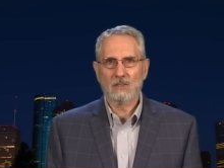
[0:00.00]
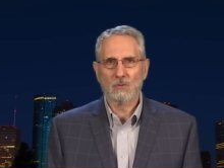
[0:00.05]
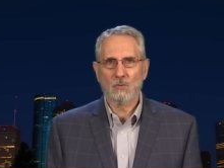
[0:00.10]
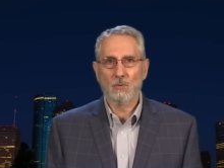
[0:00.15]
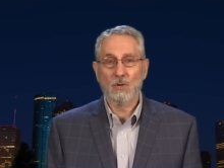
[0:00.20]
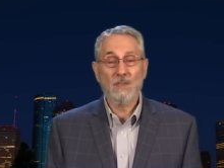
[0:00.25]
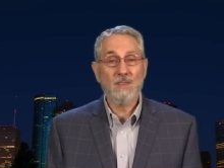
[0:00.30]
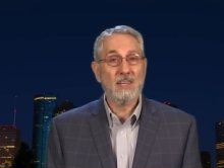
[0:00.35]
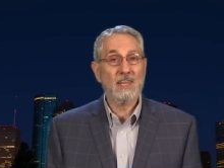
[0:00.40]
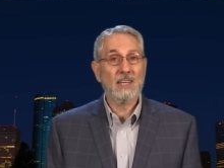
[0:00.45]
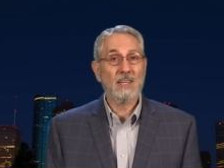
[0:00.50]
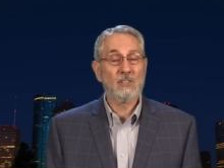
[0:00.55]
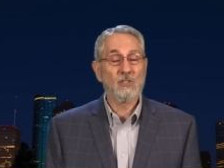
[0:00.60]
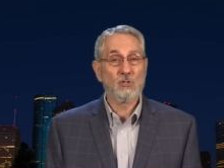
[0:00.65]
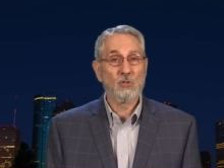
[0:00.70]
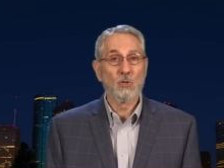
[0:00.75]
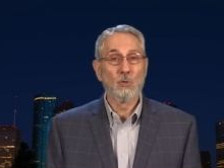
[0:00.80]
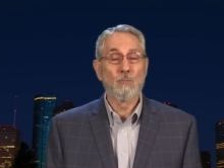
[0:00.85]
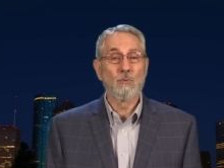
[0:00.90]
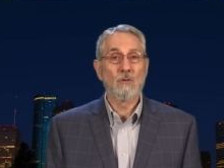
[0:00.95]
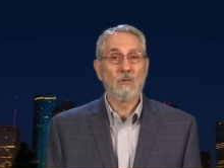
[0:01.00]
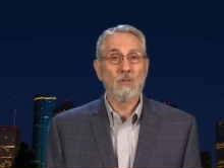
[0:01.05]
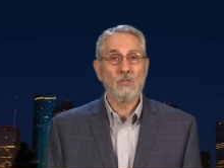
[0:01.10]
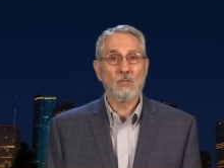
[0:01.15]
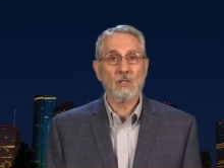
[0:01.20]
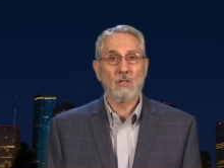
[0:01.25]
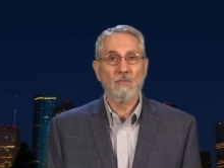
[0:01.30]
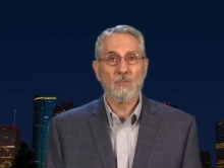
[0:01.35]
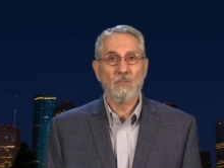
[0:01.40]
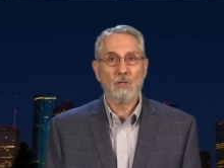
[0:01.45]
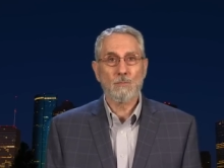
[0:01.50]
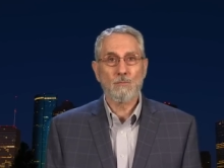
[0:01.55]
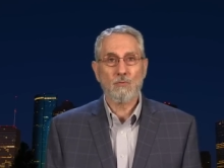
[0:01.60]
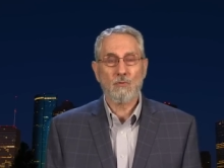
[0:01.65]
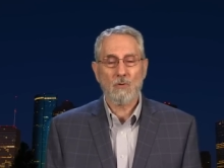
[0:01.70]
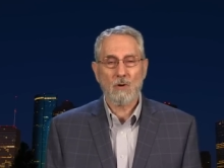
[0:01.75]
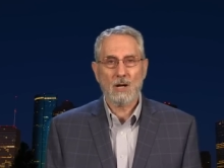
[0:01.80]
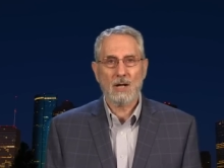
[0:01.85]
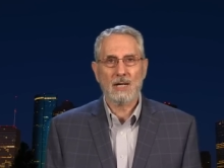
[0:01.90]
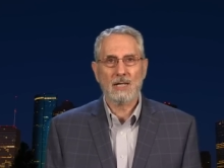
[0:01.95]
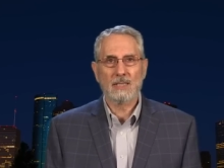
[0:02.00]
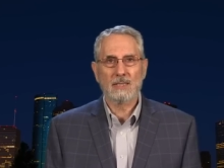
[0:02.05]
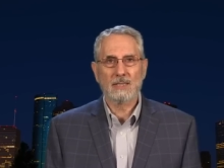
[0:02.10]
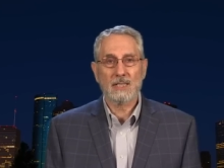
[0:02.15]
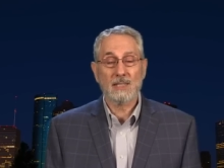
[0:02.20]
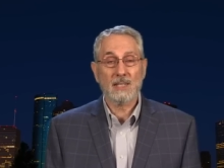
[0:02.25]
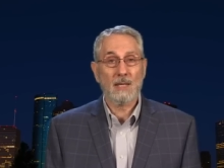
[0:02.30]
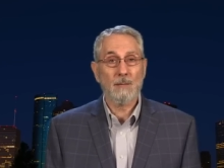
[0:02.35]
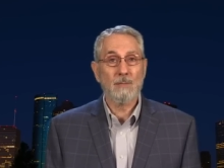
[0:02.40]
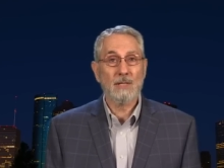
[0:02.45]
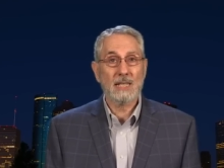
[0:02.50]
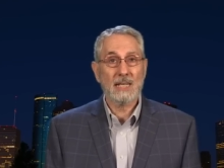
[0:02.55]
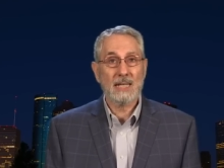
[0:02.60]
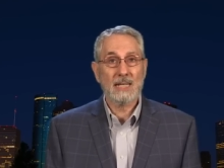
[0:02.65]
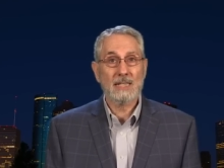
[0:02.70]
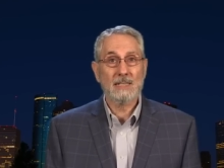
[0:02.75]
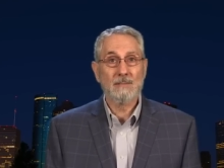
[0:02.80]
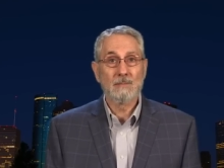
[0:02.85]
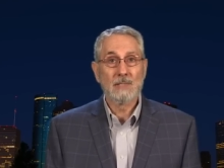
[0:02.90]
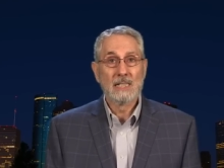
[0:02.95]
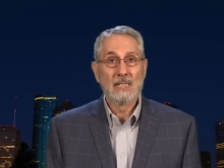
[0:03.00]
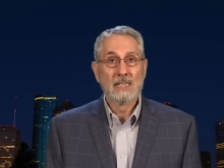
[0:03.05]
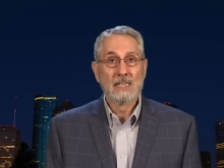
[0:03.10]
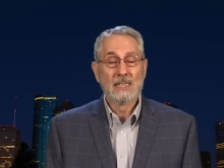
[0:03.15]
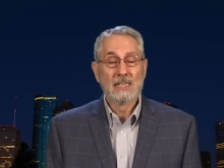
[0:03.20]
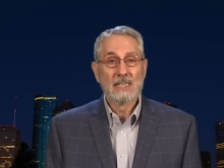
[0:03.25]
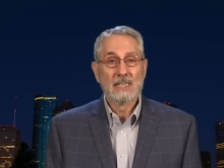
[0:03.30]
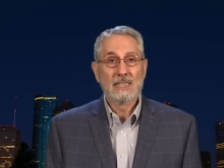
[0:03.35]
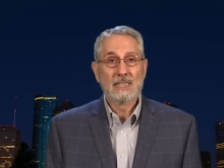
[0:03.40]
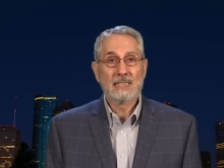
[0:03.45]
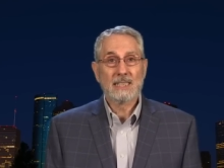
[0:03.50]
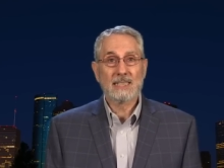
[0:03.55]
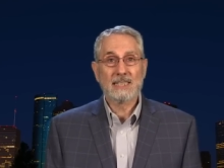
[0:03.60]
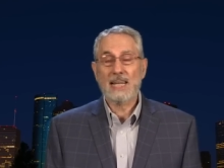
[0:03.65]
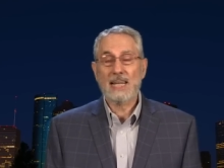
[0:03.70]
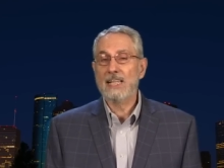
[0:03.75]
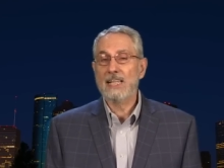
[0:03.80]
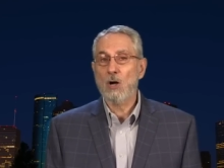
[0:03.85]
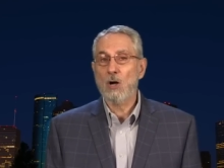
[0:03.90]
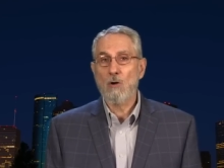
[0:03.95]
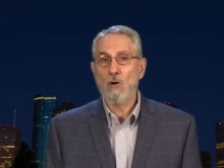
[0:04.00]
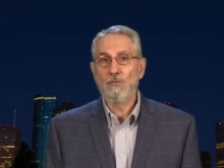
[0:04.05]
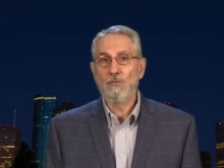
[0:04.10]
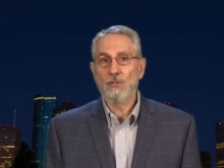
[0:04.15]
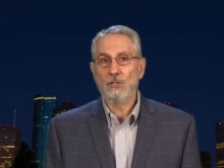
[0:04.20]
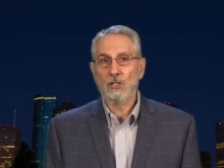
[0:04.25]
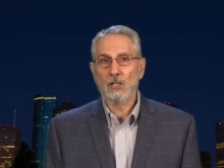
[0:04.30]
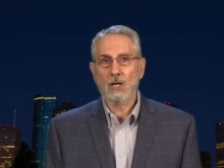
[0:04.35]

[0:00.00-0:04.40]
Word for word: with the exuberance of their pride that they began to take off their